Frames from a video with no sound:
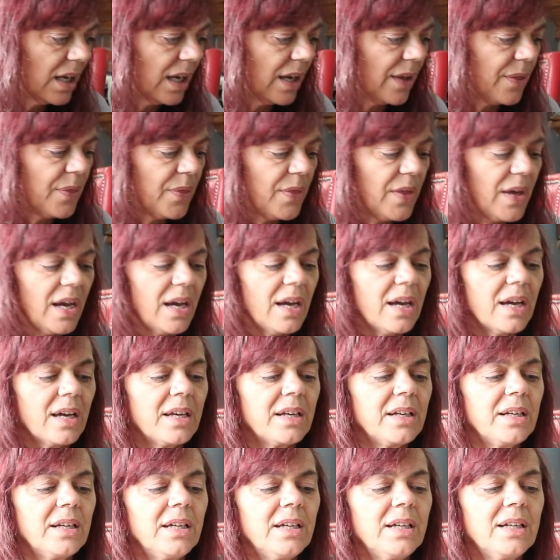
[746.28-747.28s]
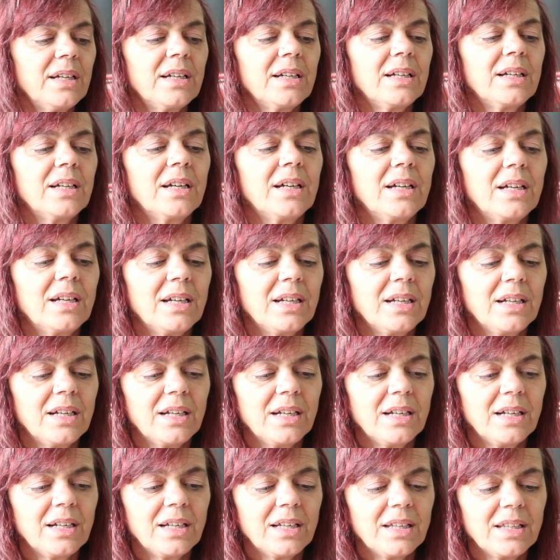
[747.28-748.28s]
And then
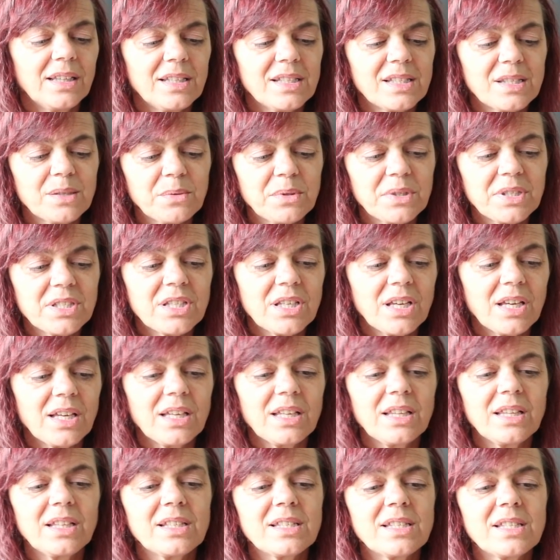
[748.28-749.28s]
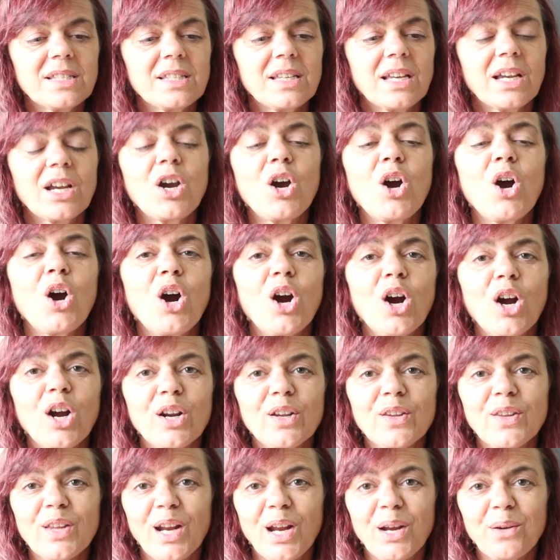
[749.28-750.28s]
this was this is a
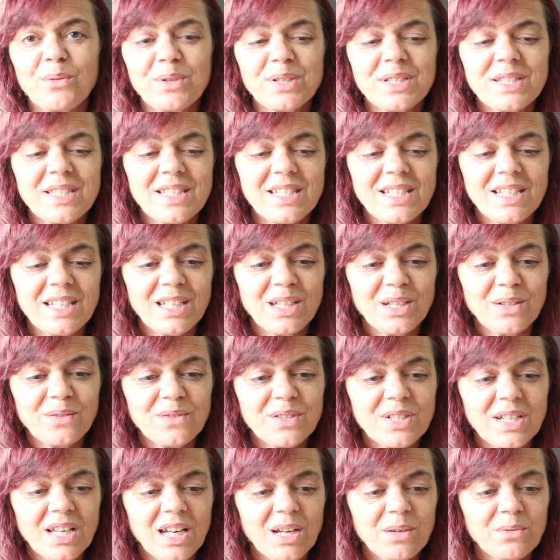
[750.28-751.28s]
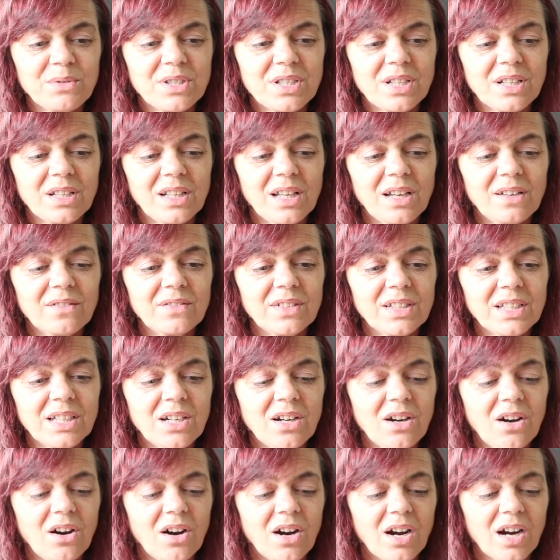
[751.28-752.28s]
card that I received, and it was a lovely
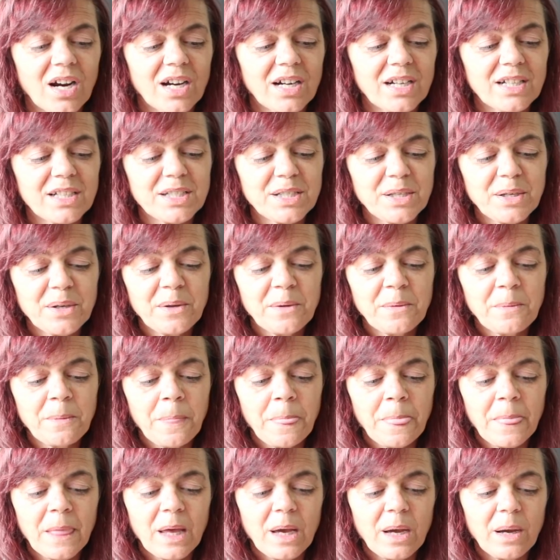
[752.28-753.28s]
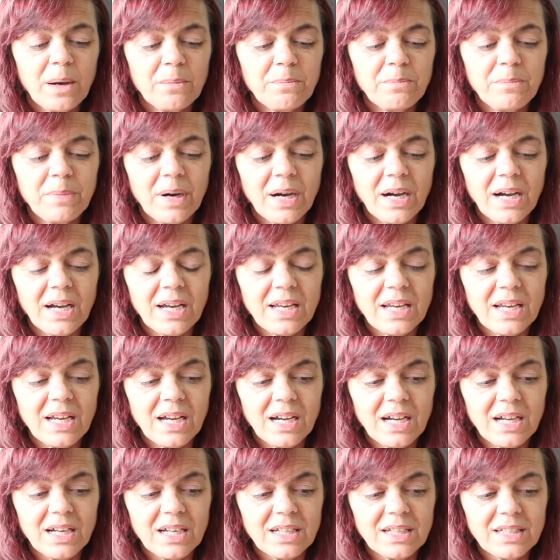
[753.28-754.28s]
card by
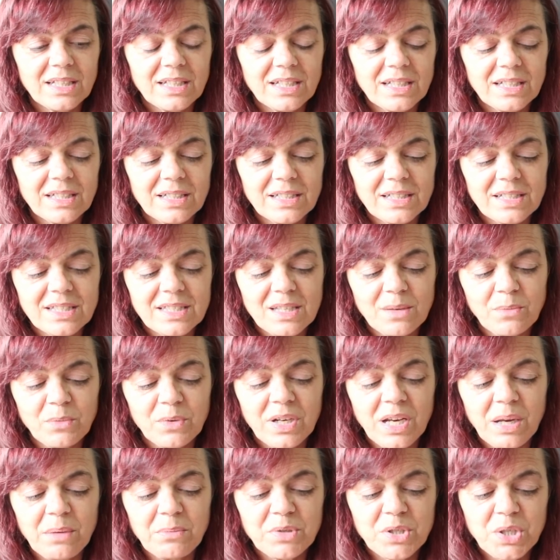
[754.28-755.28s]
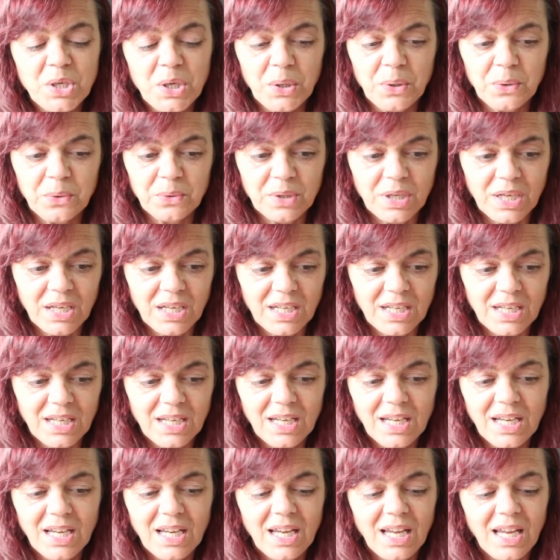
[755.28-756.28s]
uh, uh, someone named Tony
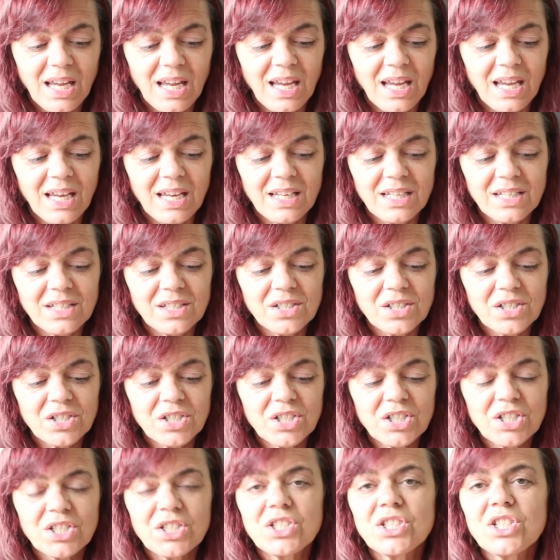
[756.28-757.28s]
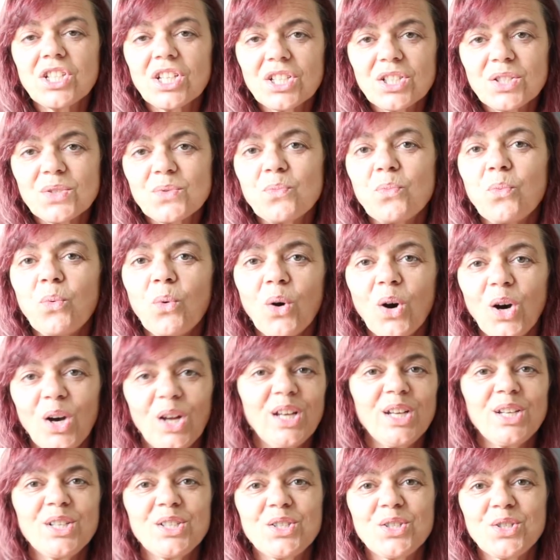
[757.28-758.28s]
and she just
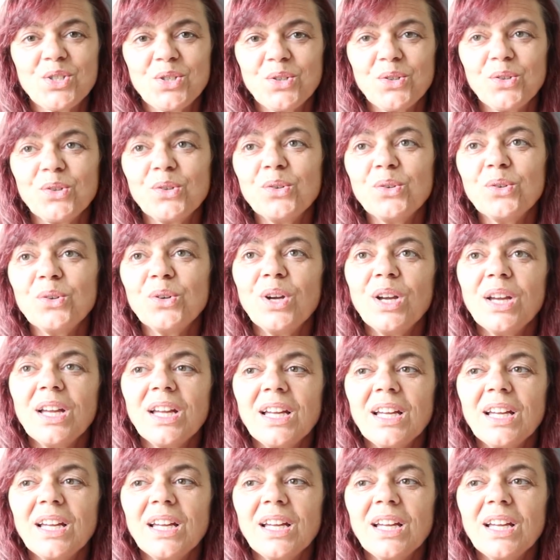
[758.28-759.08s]
wanted to